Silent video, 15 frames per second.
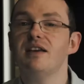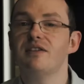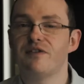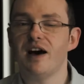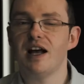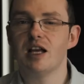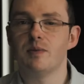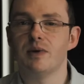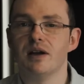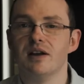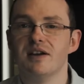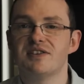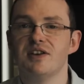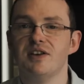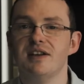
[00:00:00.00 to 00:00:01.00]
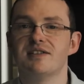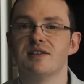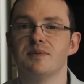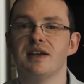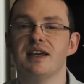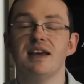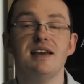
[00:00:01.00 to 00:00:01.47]
is valuable, so you need
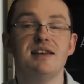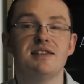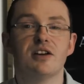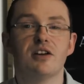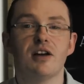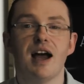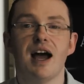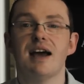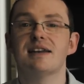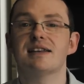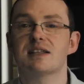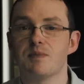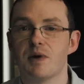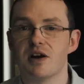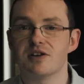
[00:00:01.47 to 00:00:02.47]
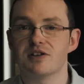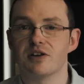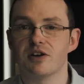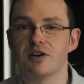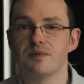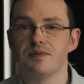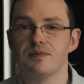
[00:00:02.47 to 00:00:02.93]
something easier and
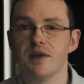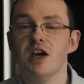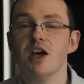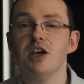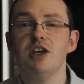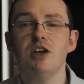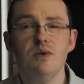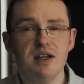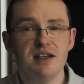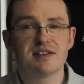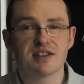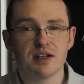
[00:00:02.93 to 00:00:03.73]
smarter. You need